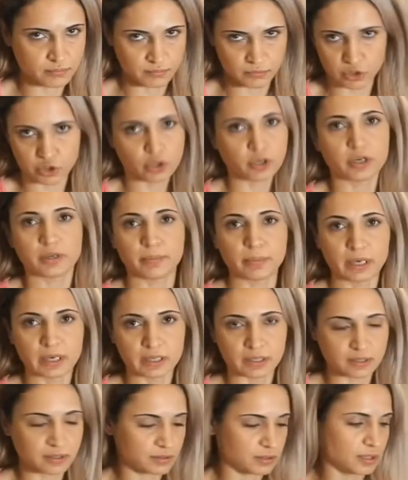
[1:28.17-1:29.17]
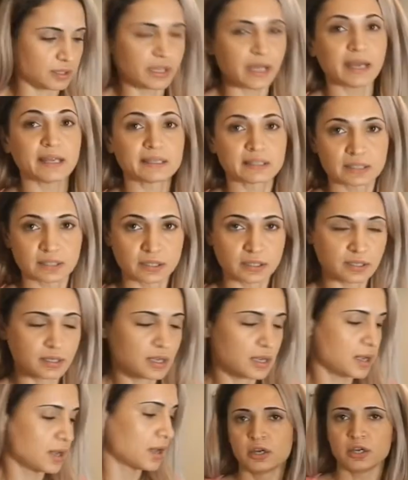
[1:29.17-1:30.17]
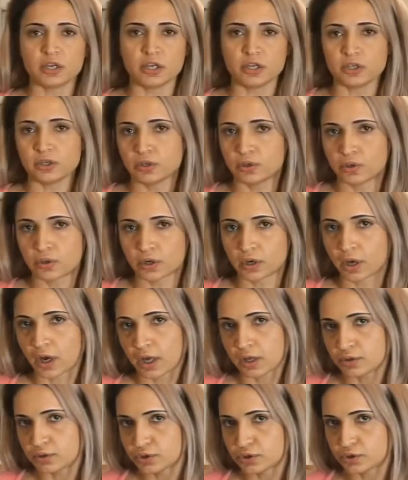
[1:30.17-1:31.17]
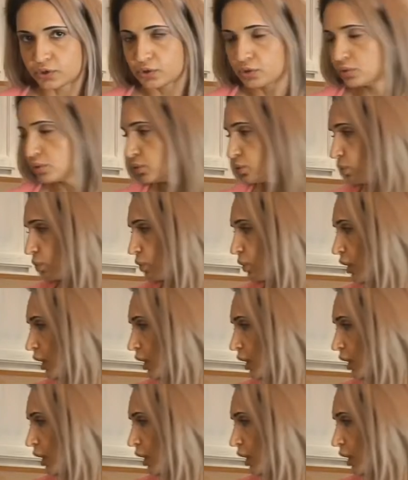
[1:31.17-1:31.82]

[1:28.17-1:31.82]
thirty minutes less. In New York, I used to